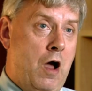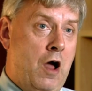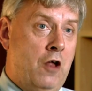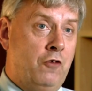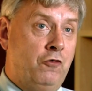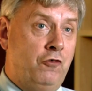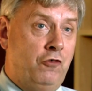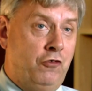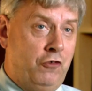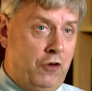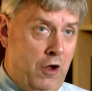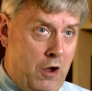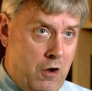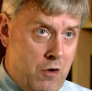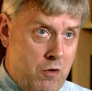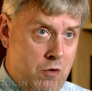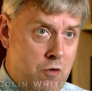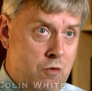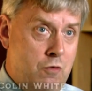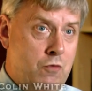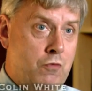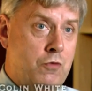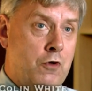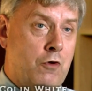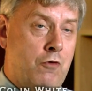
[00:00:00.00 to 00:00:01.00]
And
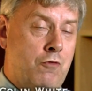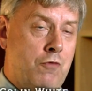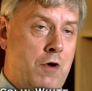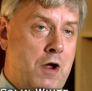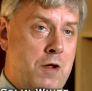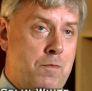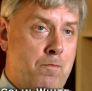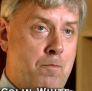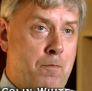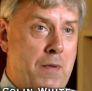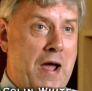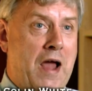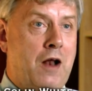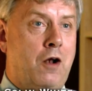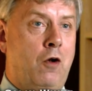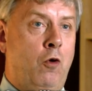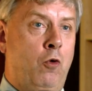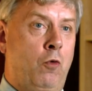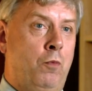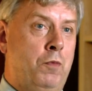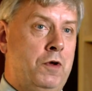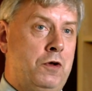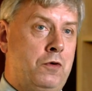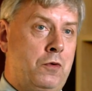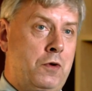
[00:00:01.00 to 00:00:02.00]
so the great
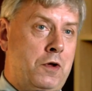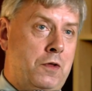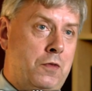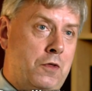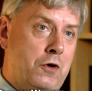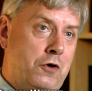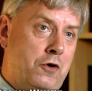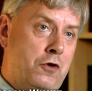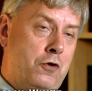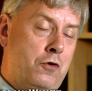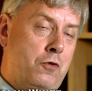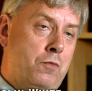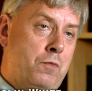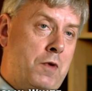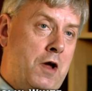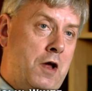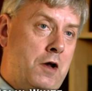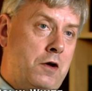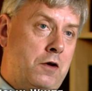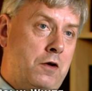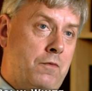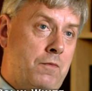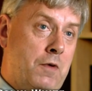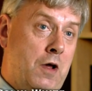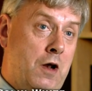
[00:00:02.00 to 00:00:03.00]
battle between the two
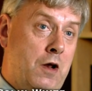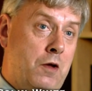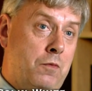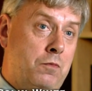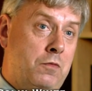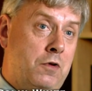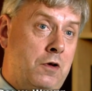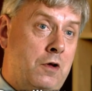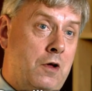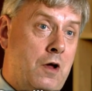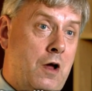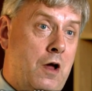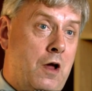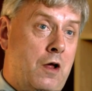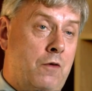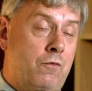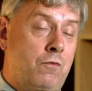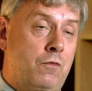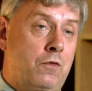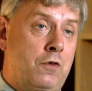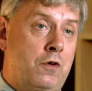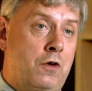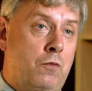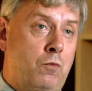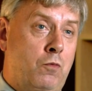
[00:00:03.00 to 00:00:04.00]
men developed
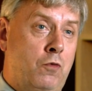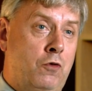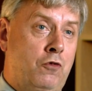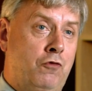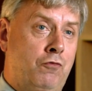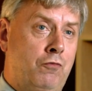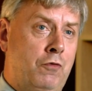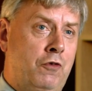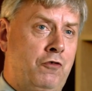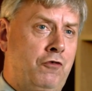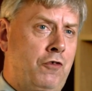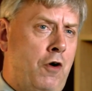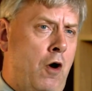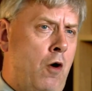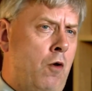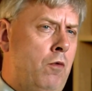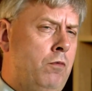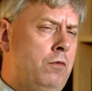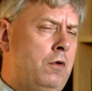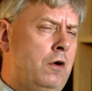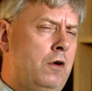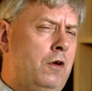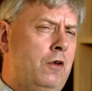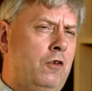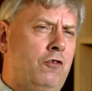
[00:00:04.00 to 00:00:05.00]
and was
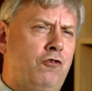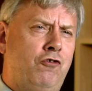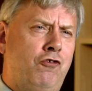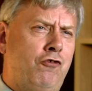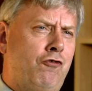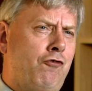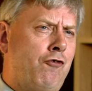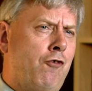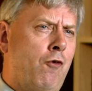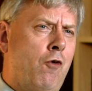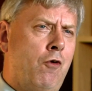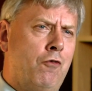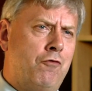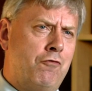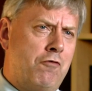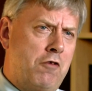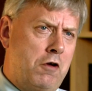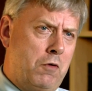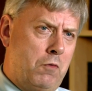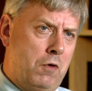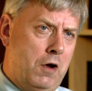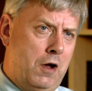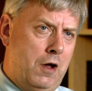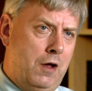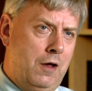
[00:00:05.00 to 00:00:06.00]
resolved in an
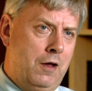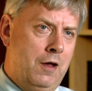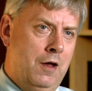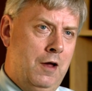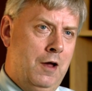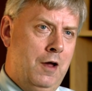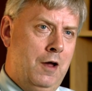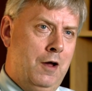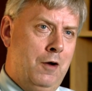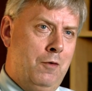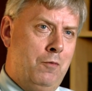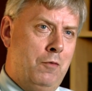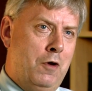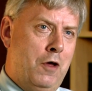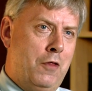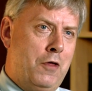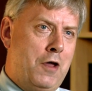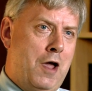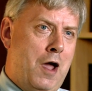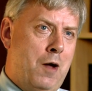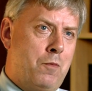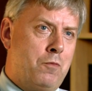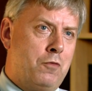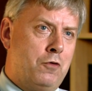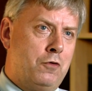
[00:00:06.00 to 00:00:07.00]
extraordinary way, where
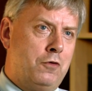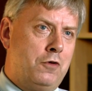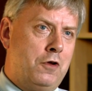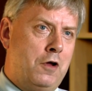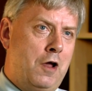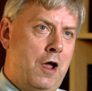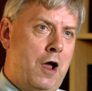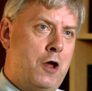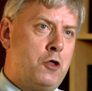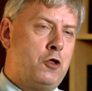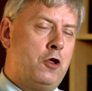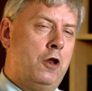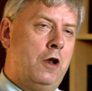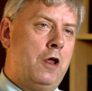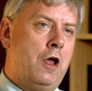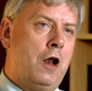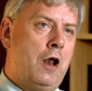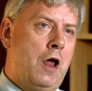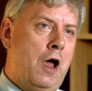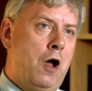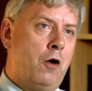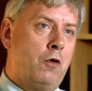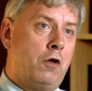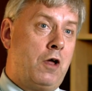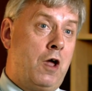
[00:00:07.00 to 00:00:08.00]
the Admiralty actually
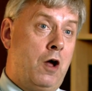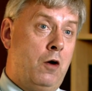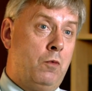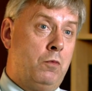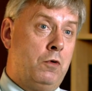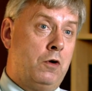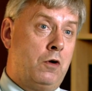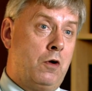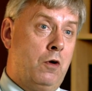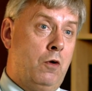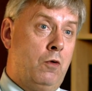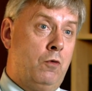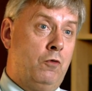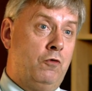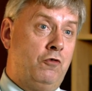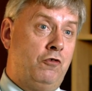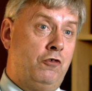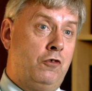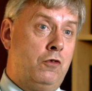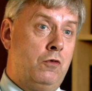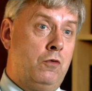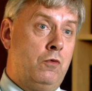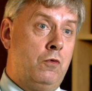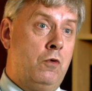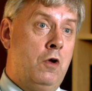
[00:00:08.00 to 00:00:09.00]
allowed Cowper Coles
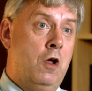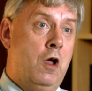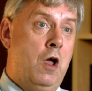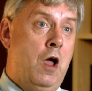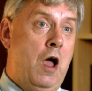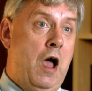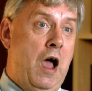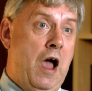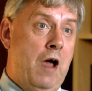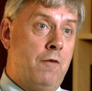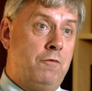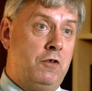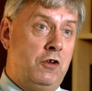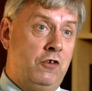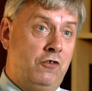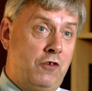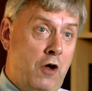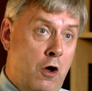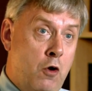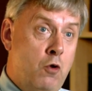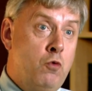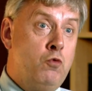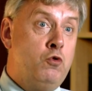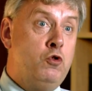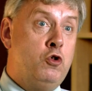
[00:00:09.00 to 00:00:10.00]
to have his
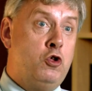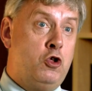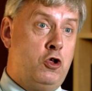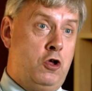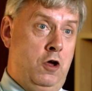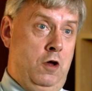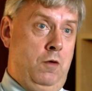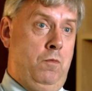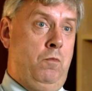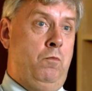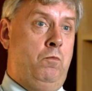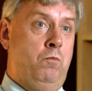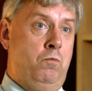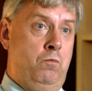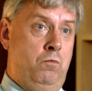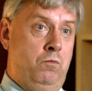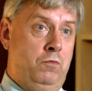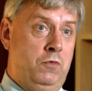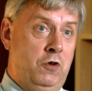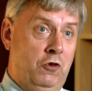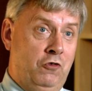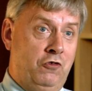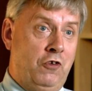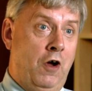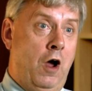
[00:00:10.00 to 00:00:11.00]
own ship
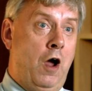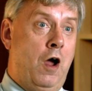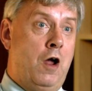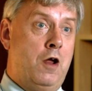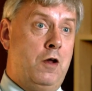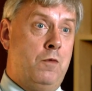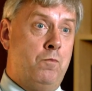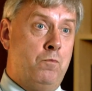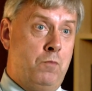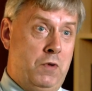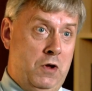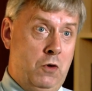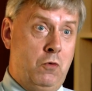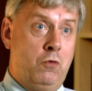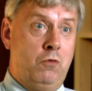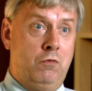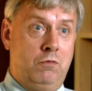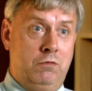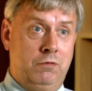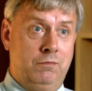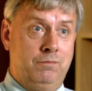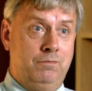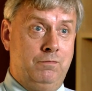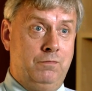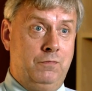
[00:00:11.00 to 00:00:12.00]
design built,
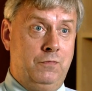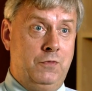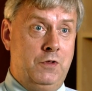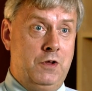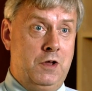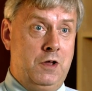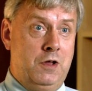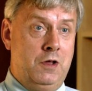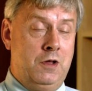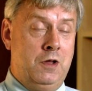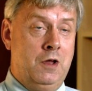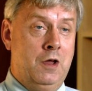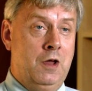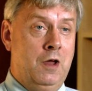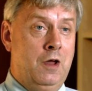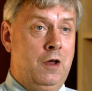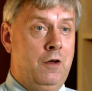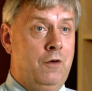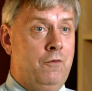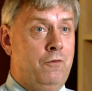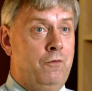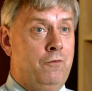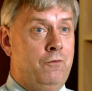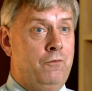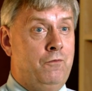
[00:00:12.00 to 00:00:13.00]
the
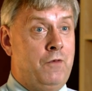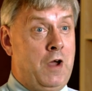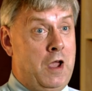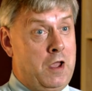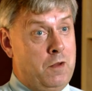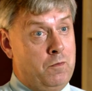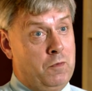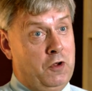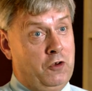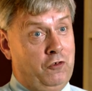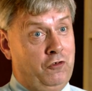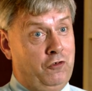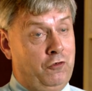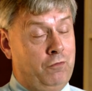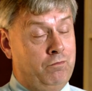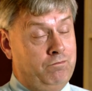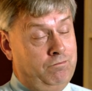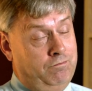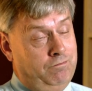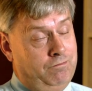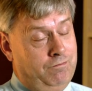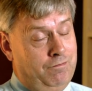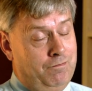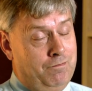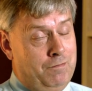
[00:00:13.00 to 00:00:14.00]
famous,
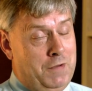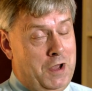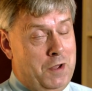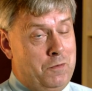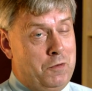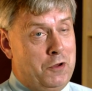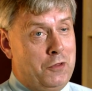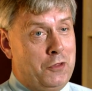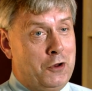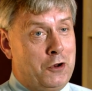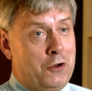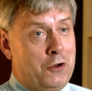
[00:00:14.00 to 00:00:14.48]
maybe the